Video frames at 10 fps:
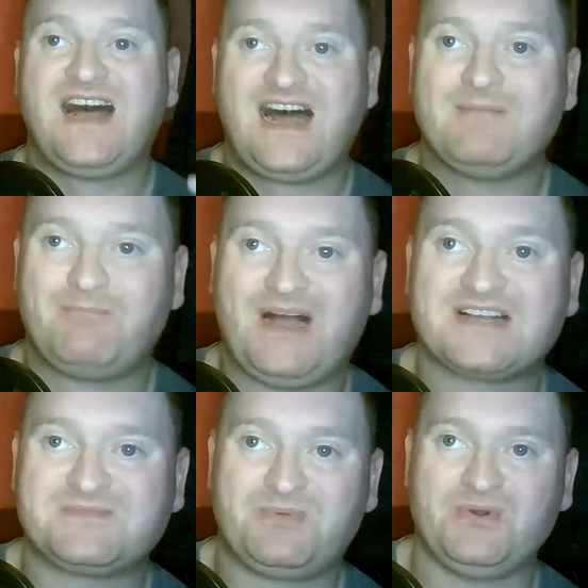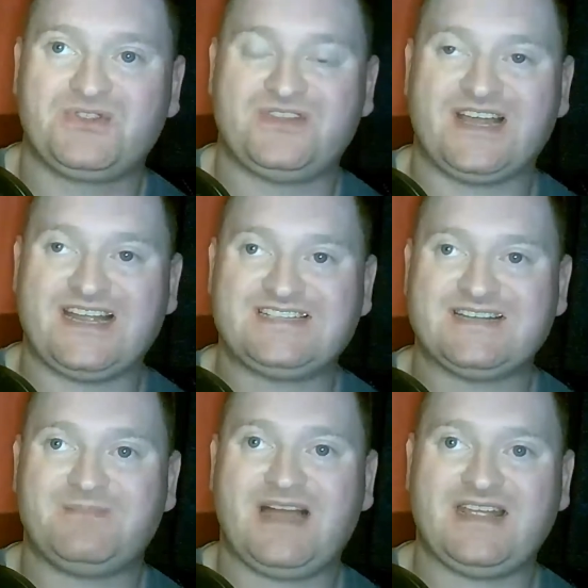Hotbox booth that I
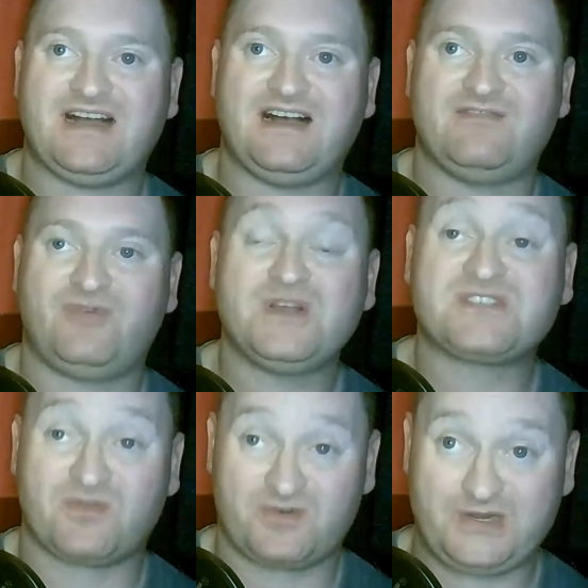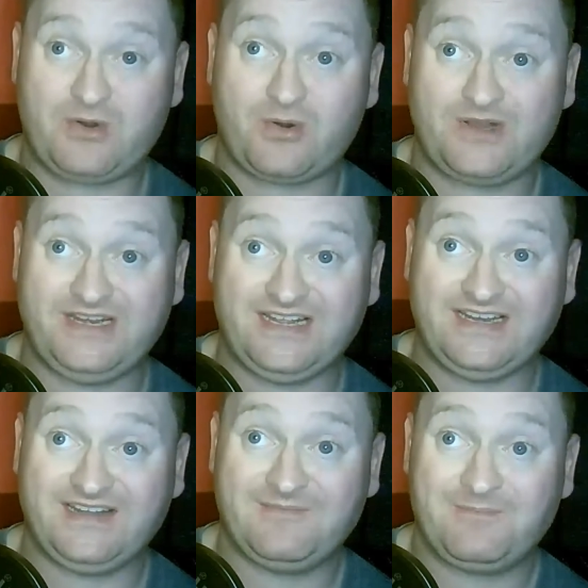did my voiceover recording in.